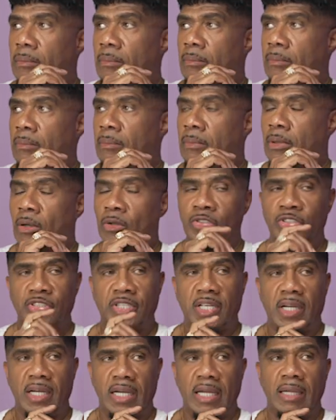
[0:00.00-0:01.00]
most
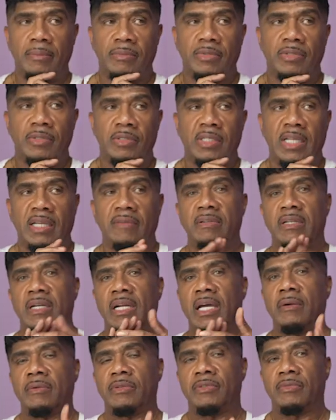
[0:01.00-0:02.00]
times David
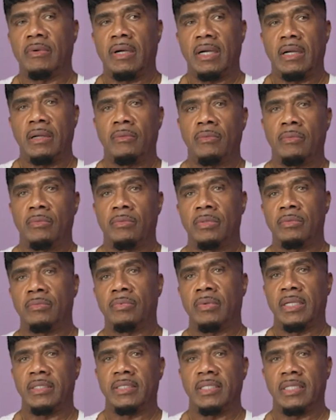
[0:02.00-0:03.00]
and I was write, would
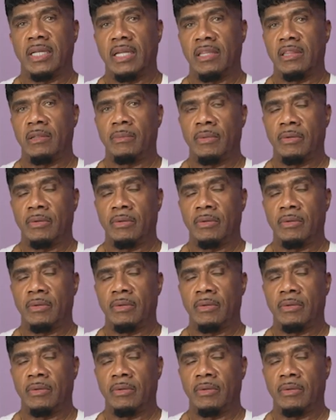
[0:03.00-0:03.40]
write together.